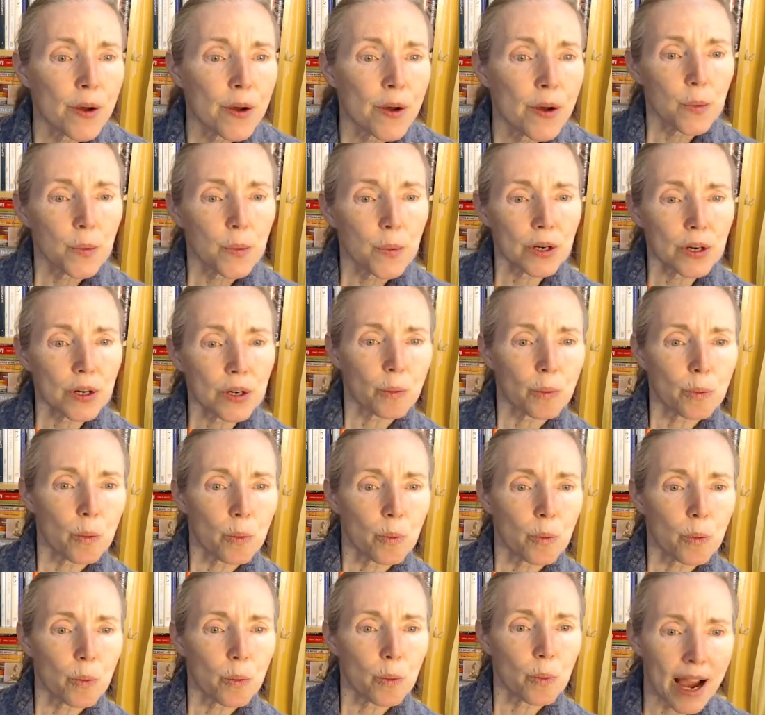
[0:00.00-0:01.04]

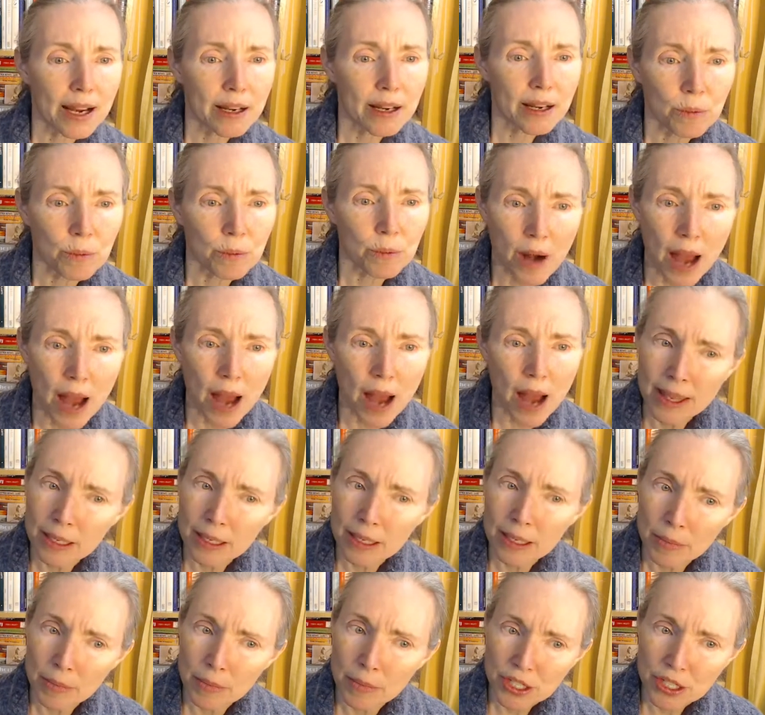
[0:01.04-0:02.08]
Worldwide Rally
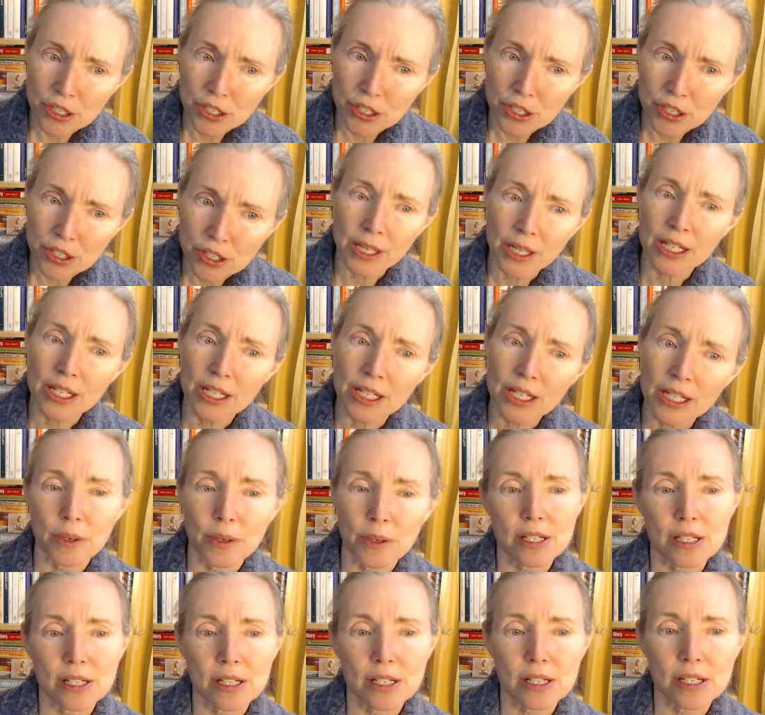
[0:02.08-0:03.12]
March
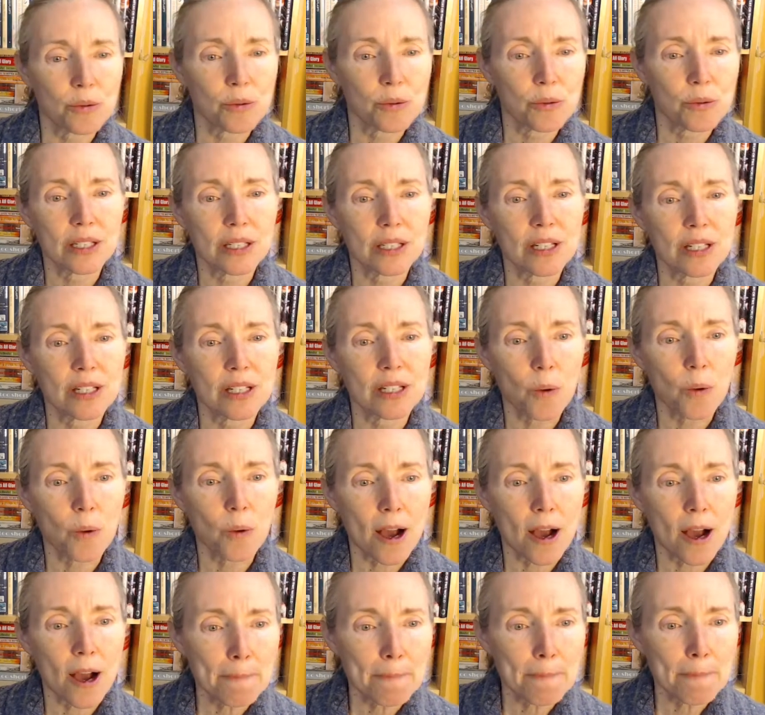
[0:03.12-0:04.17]

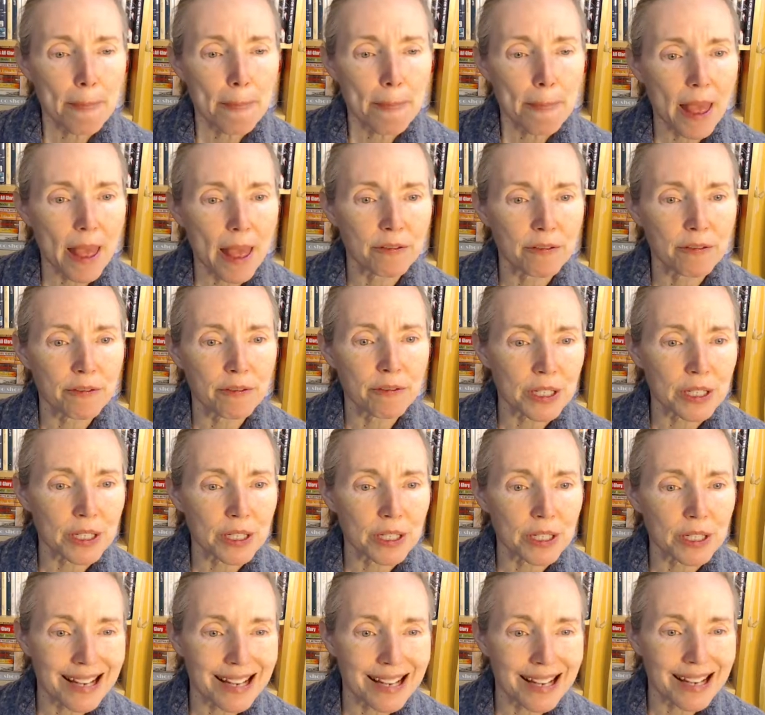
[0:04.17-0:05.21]
2021, Everyone
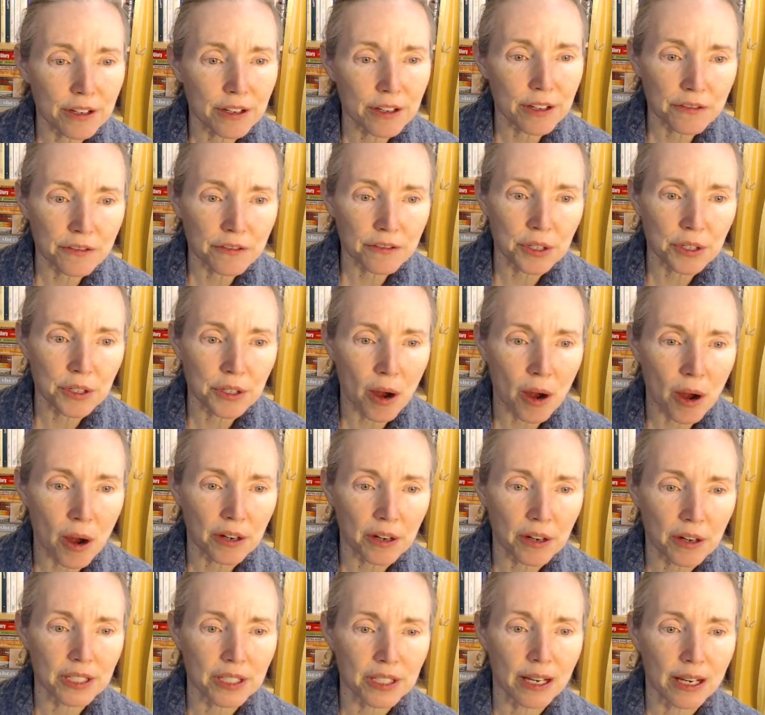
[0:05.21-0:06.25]
Together for
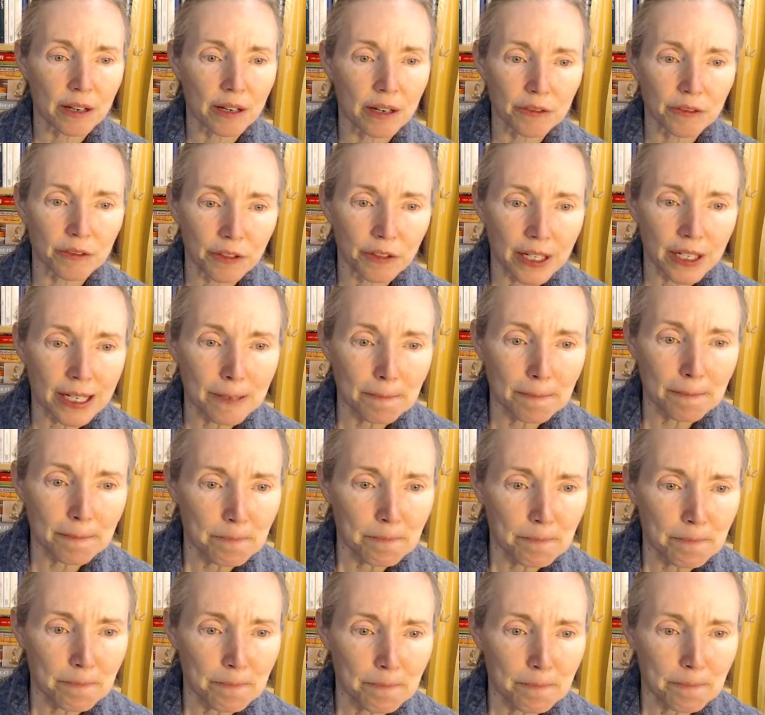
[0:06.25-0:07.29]
Democracy and Freedom.
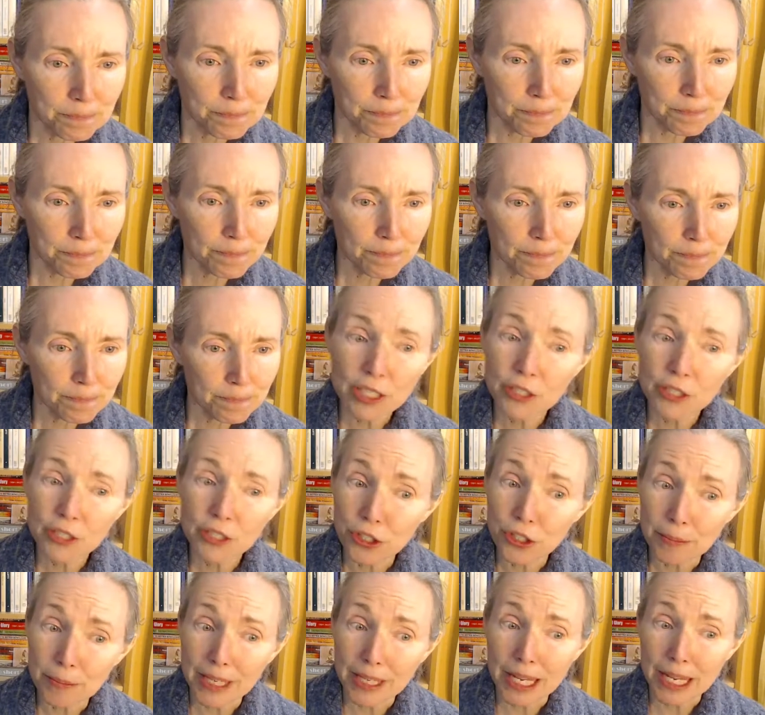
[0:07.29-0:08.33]

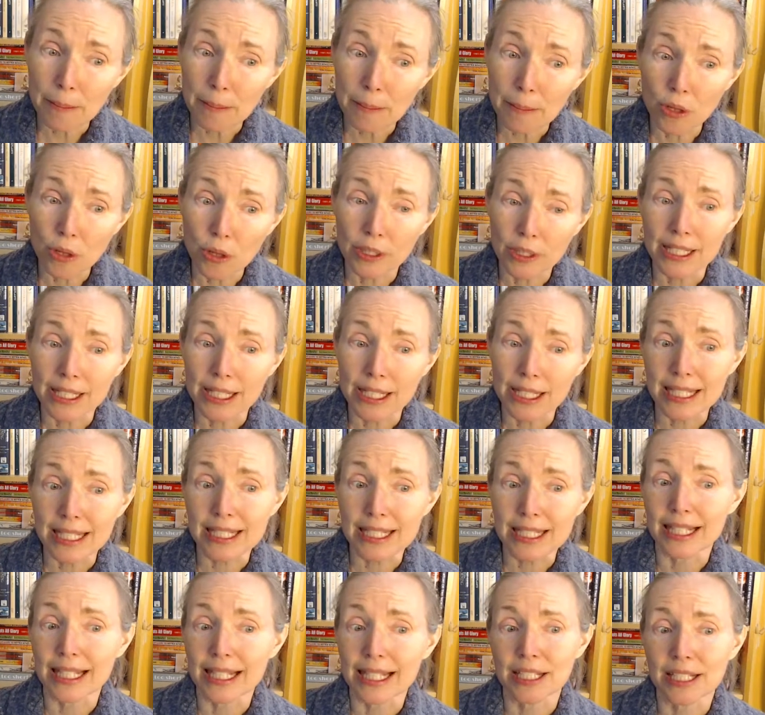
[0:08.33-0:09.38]
Germany, Poland,
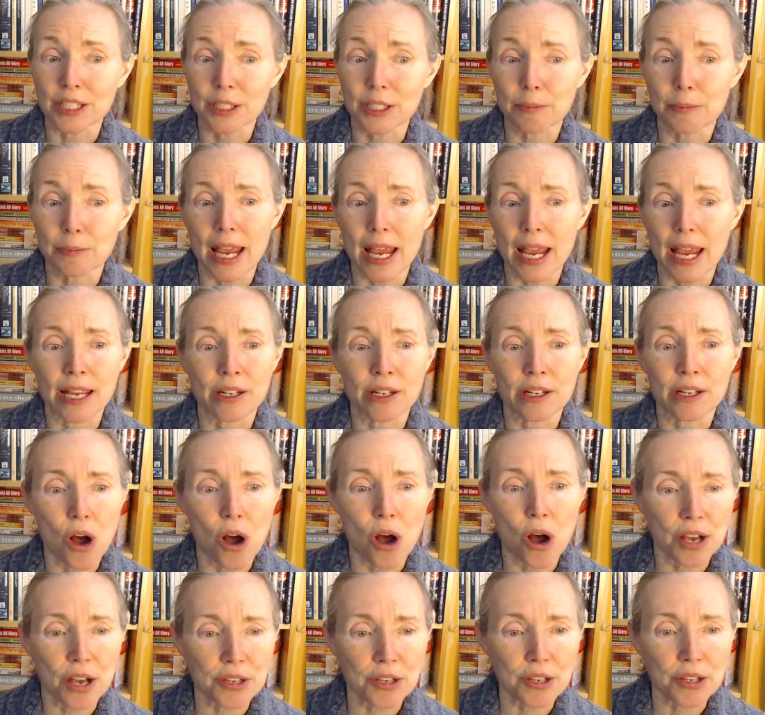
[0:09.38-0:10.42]
Italy, Spain,
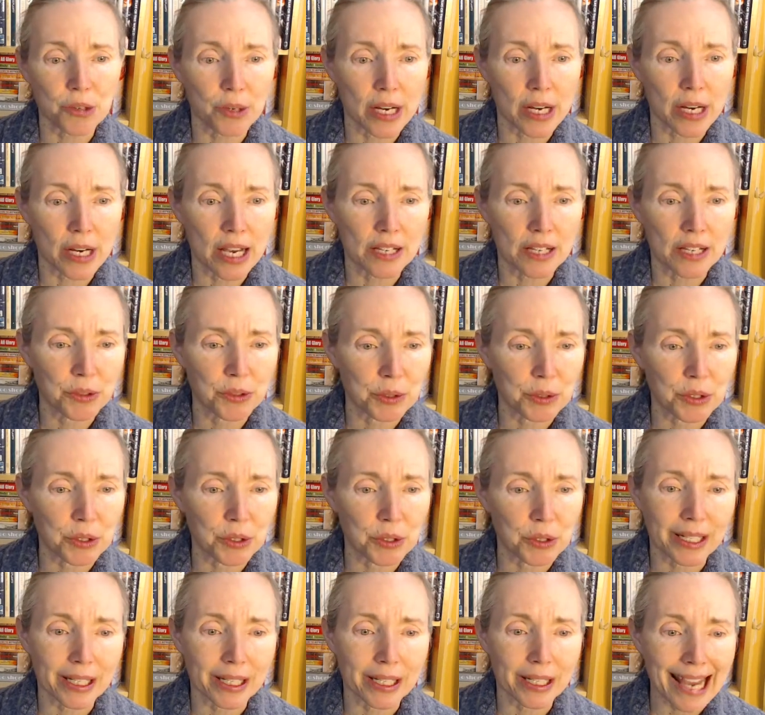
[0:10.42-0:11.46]
Austria,
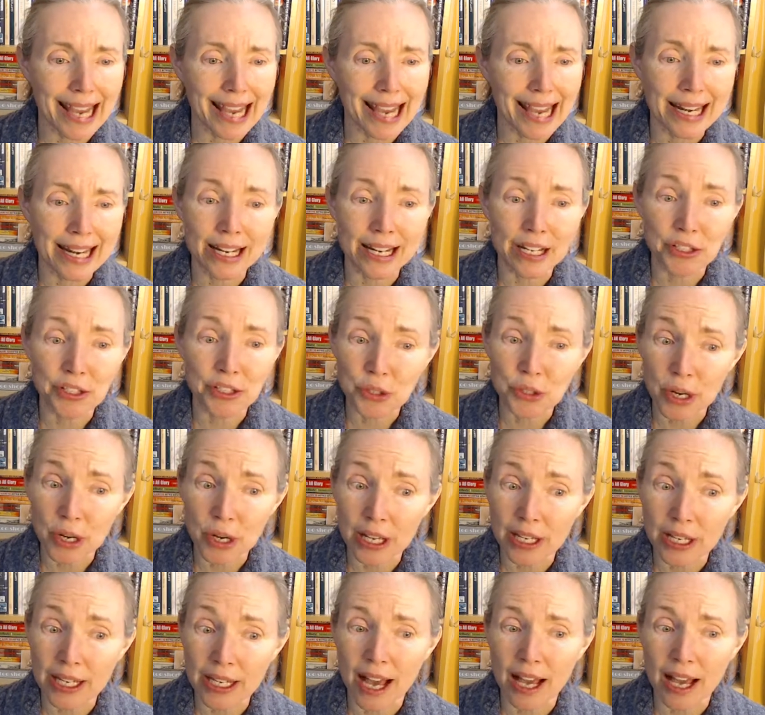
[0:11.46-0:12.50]
Switzerland, Canada,
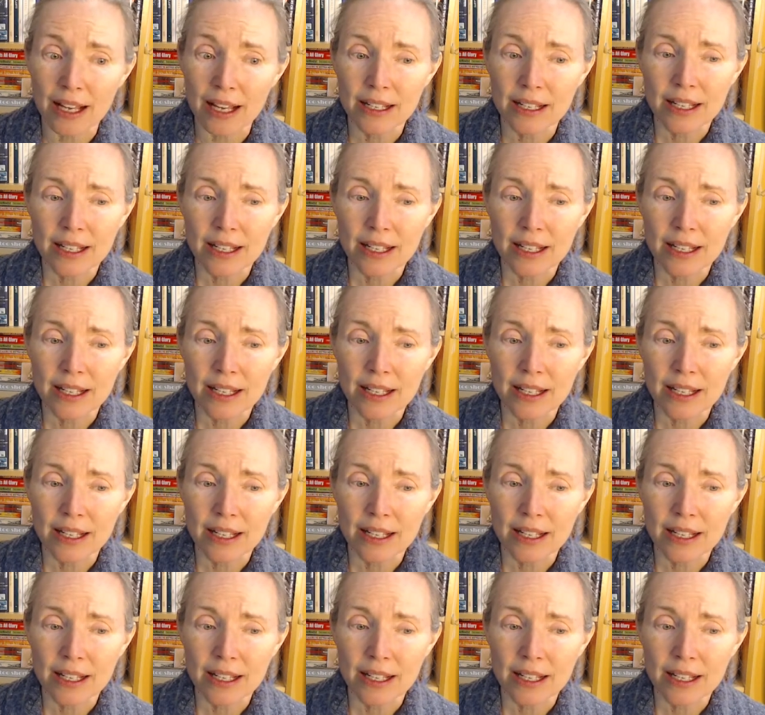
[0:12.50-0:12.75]
Australia,